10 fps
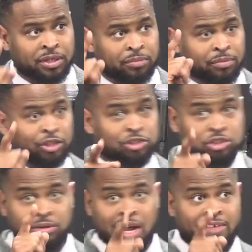because
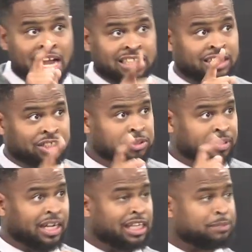you have access to
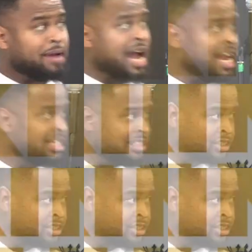it. Let's bow our heads. Let's